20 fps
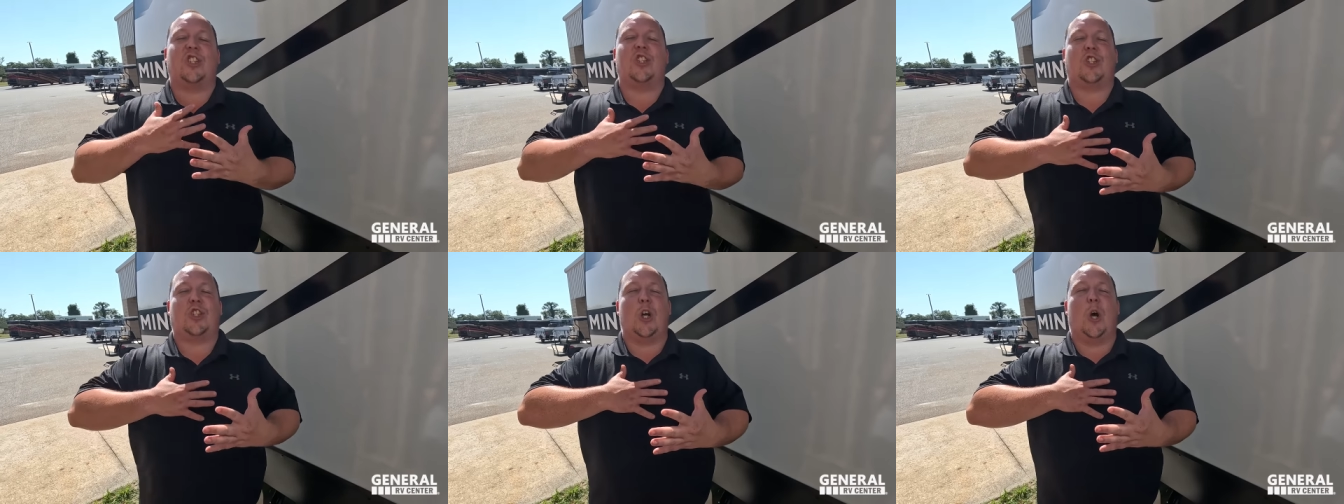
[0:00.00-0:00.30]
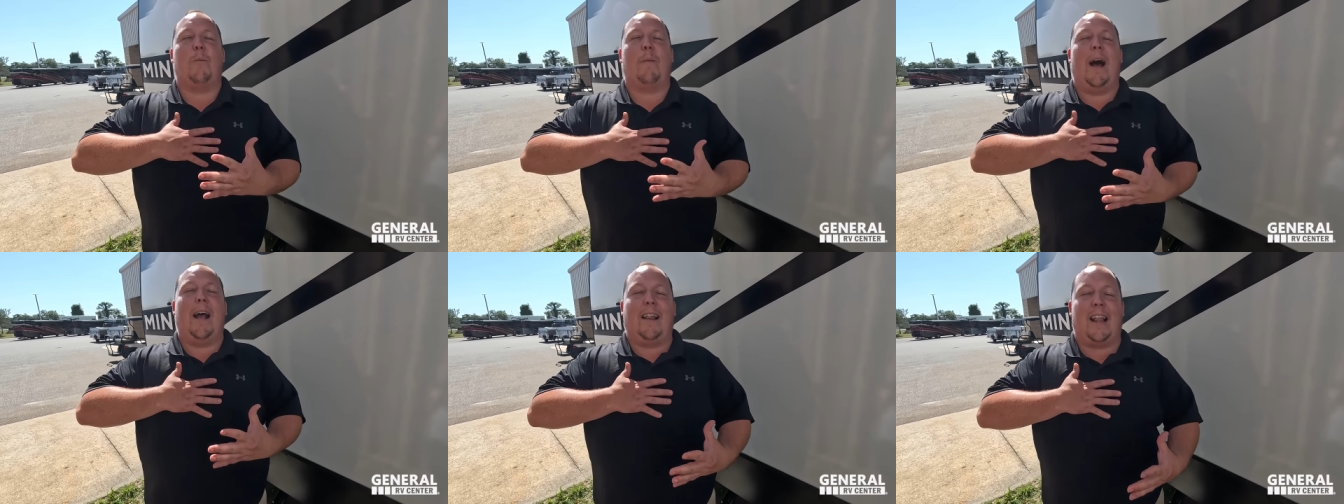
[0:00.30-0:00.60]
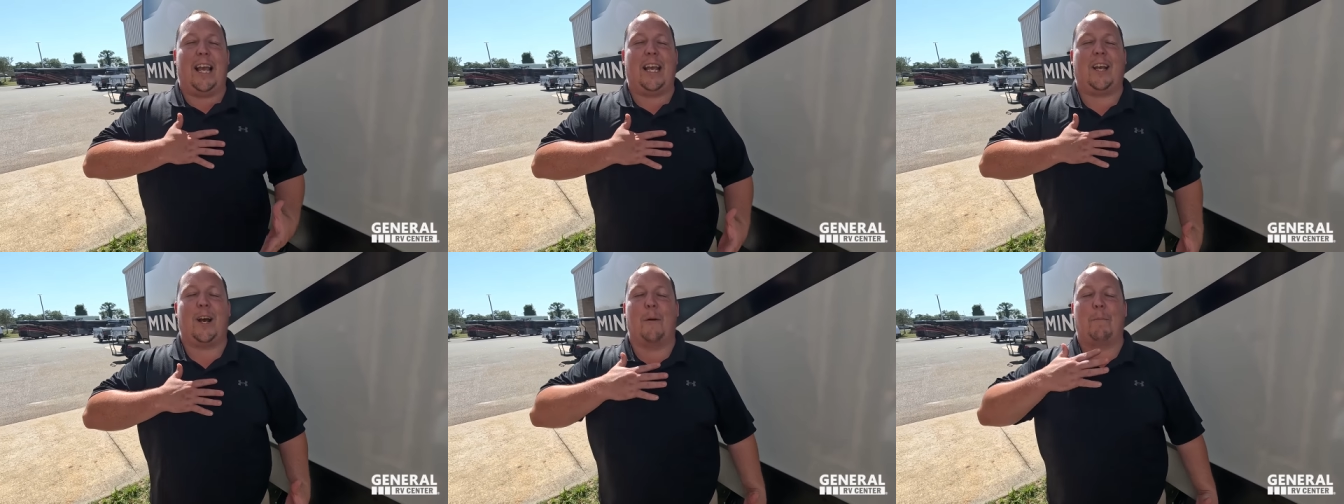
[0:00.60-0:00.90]
Just to show my
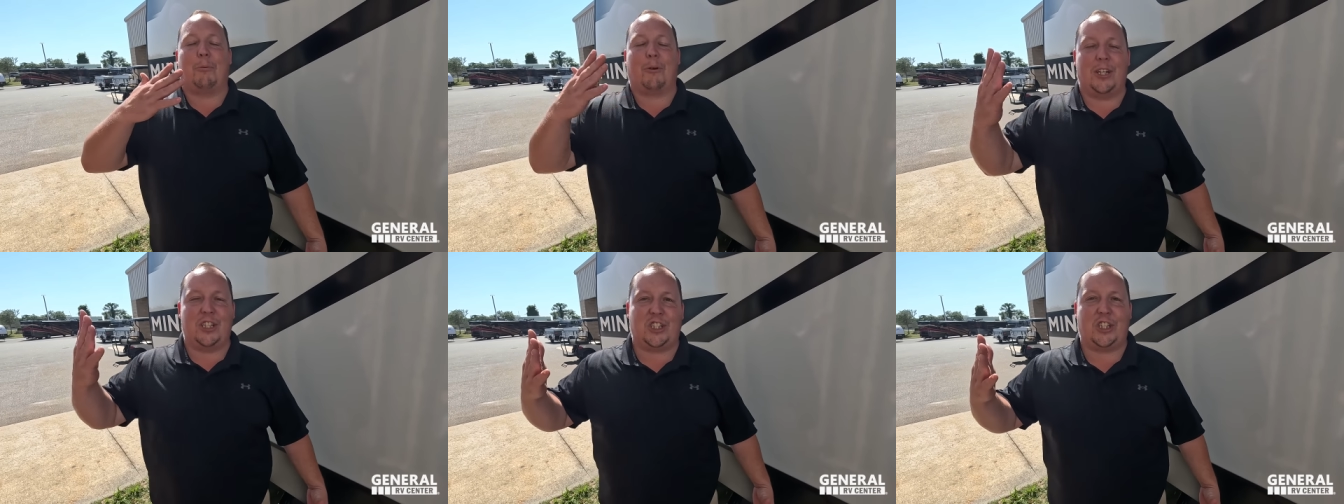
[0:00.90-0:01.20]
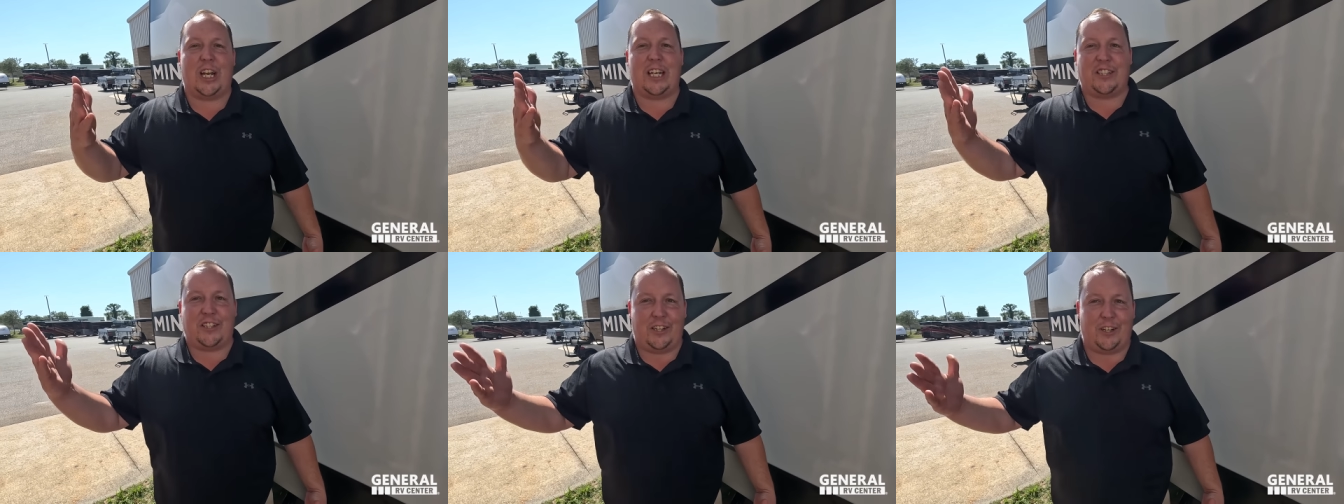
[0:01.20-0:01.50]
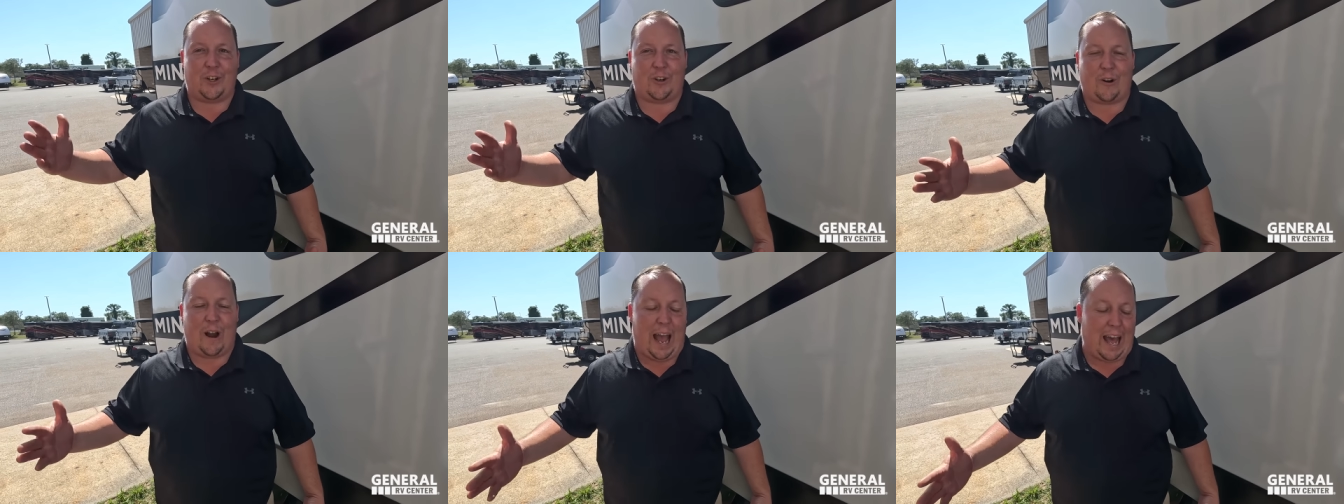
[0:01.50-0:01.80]
like
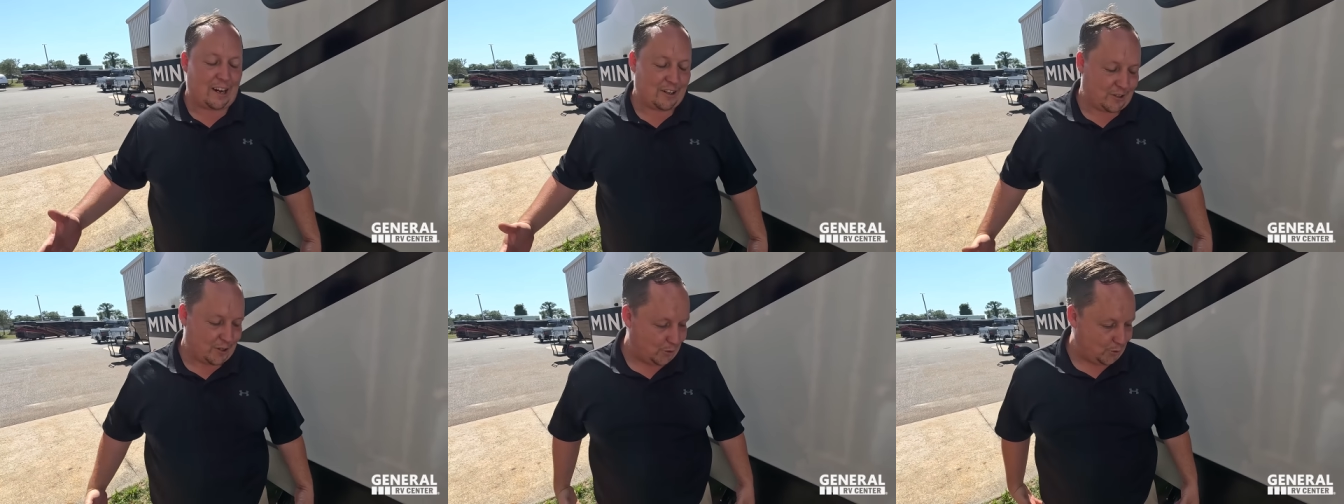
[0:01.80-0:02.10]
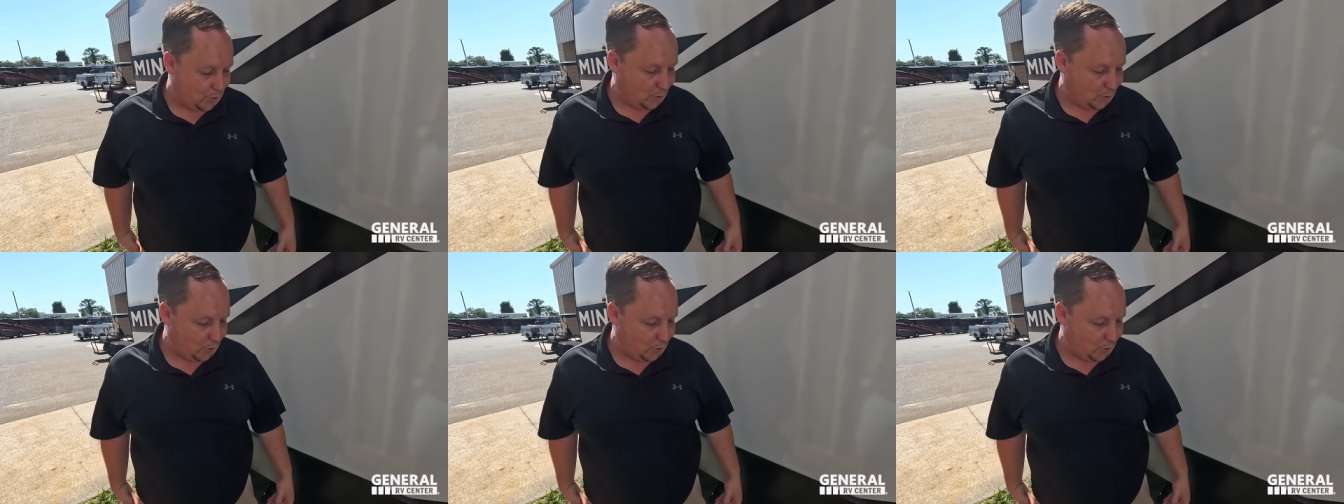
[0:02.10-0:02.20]
appreciation and gratitude.